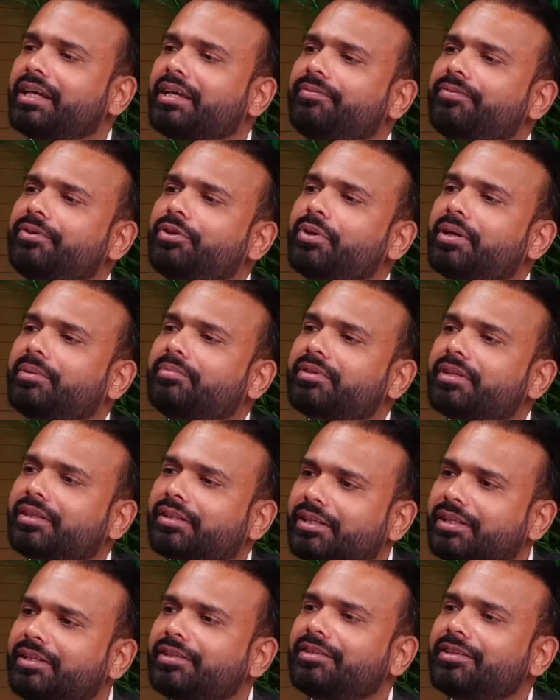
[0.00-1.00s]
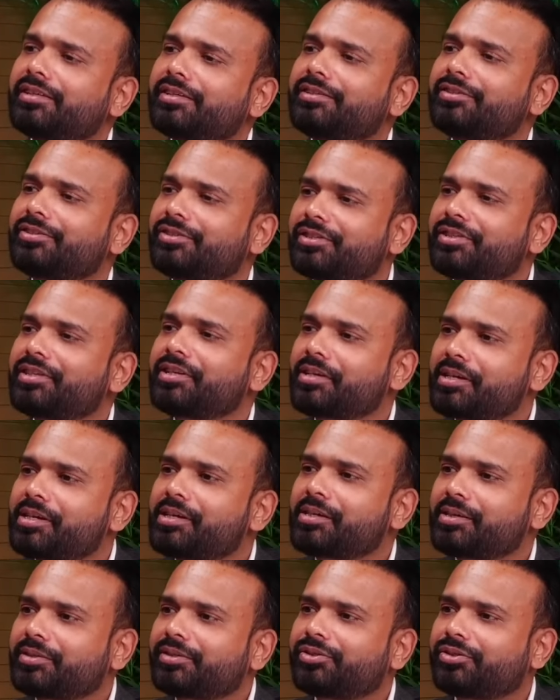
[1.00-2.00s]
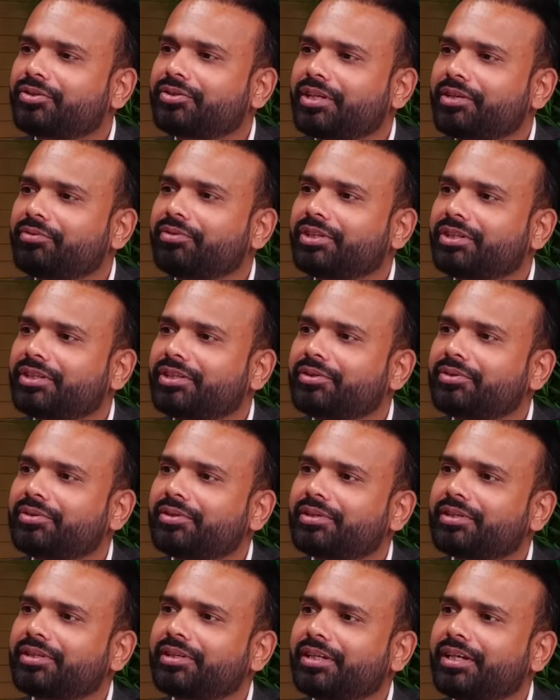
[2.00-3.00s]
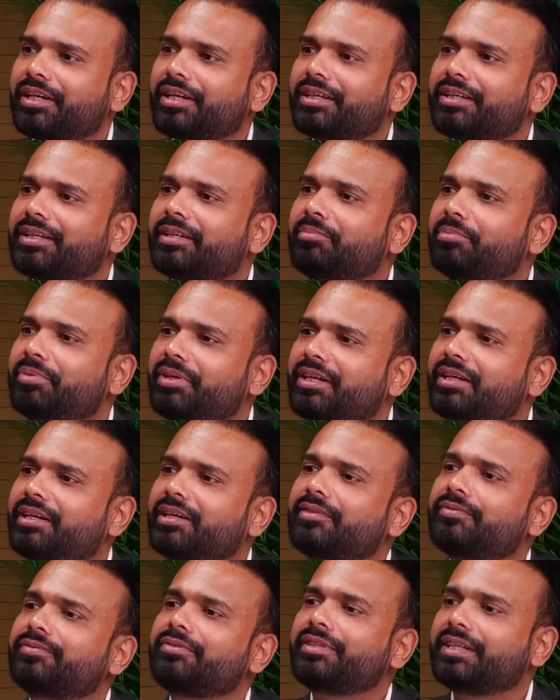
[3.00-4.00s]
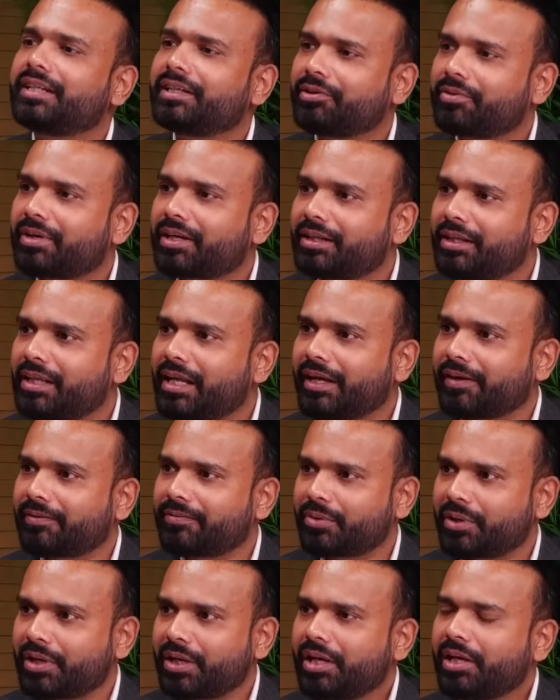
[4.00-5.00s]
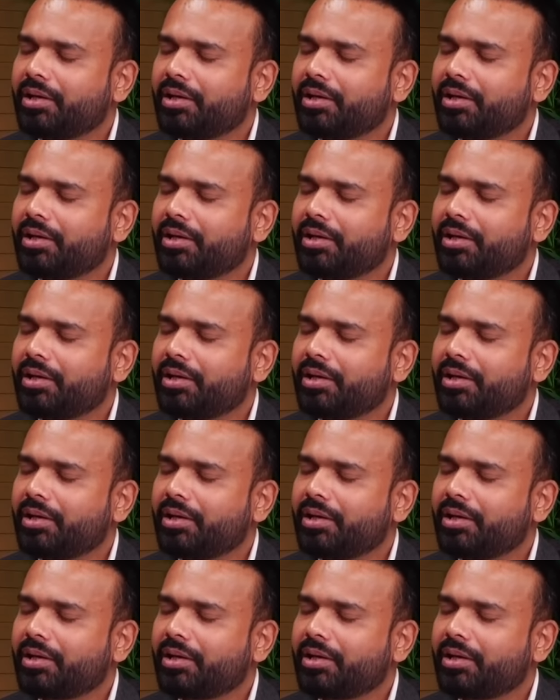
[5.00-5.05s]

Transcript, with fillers: if you have nothing today with you, then be grateful that you are alive.